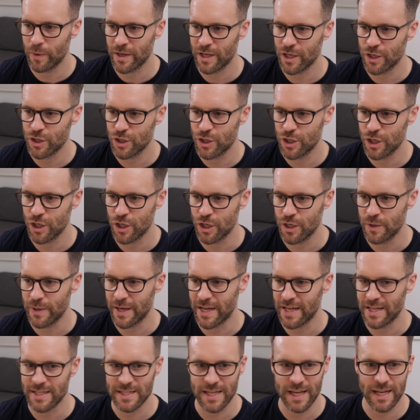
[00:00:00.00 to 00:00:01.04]
we can do
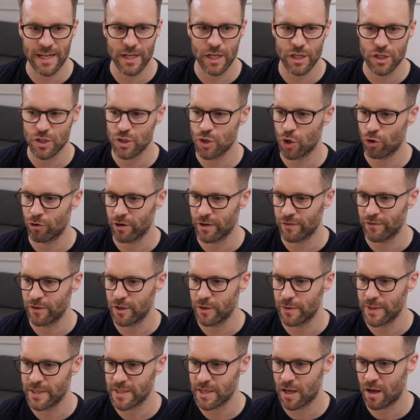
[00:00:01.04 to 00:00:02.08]
is in historic view
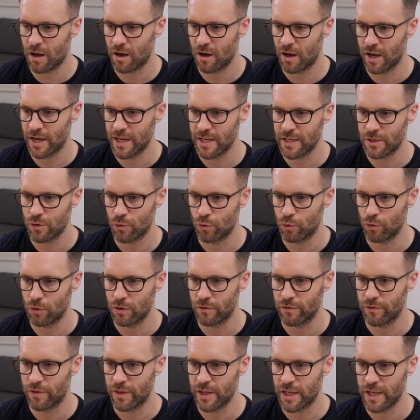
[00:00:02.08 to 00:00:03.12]
is hide all
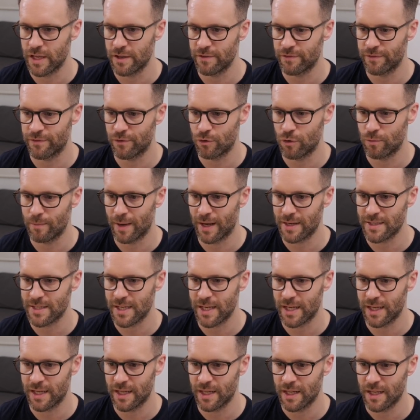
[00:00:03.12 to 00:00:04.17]
of the
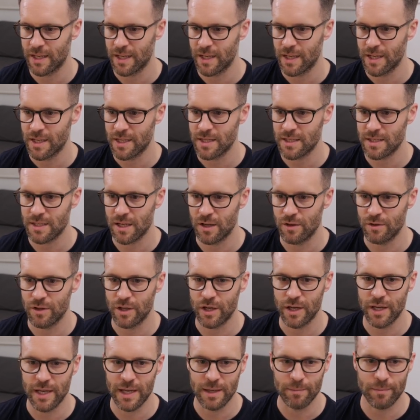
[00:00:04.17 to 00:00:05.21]
formatting so
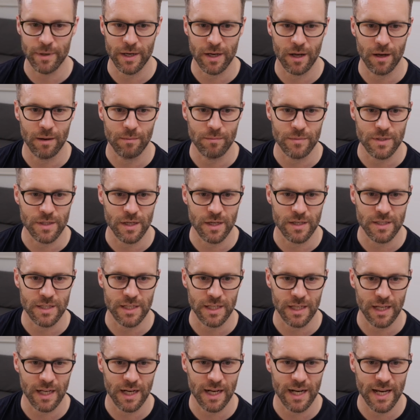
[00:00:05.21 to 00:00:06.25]
that it becomes nice
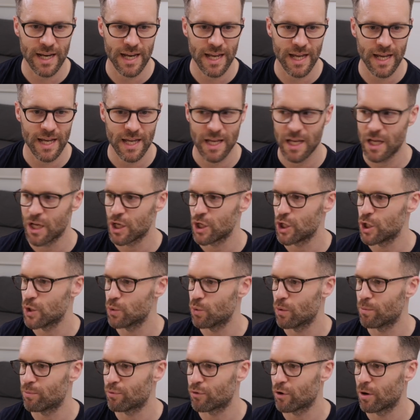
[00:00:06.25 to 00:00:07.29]
and clear. You
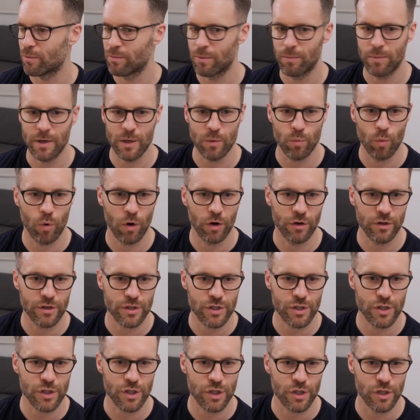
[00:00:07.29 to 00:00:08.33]
will probably
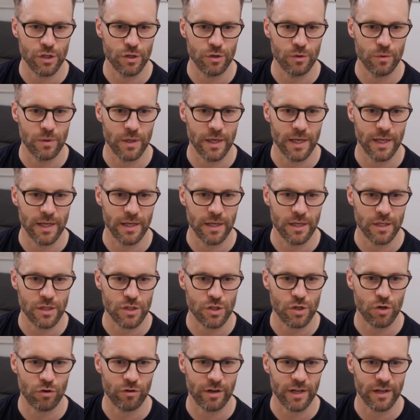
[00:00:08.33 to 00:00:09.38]
want to, in
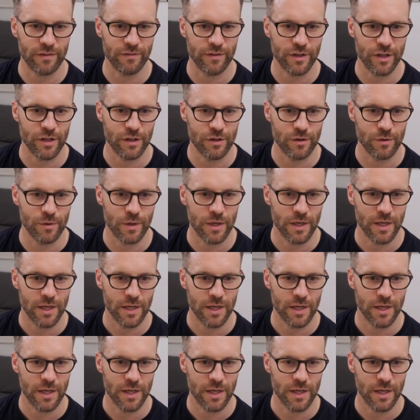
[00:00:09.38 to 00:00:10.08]
historic view,